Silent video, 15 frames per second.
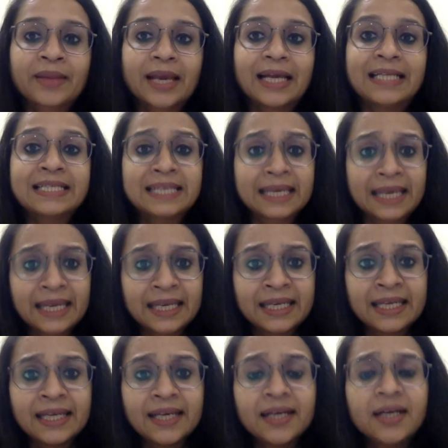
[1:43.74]
And
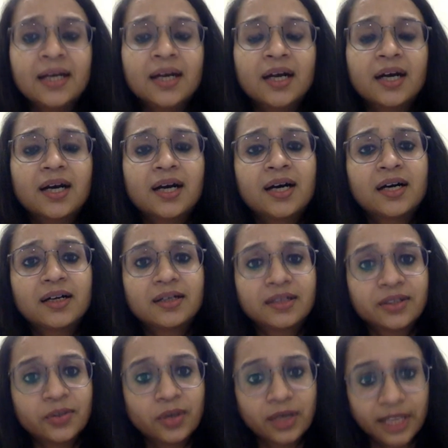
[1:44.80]
secondly,
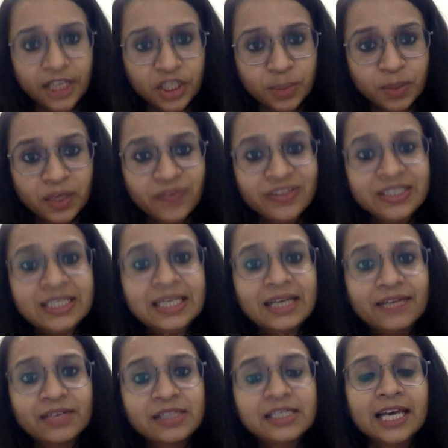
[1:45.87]
HbA1c
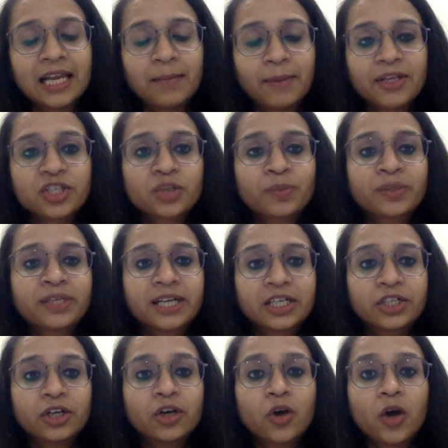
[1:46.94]
levels help us to
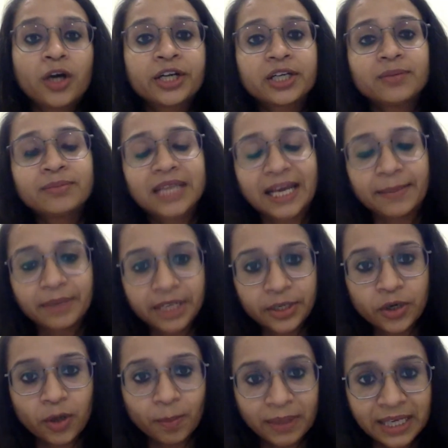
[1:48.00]
predict your long-term
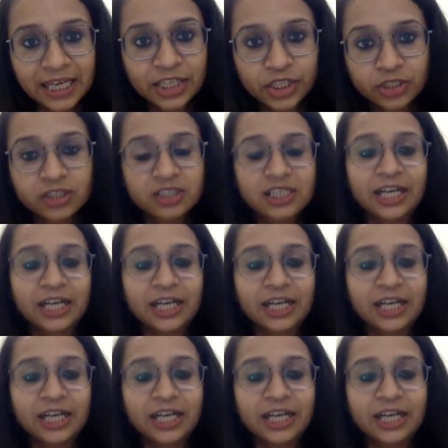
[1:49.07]
diabetic complications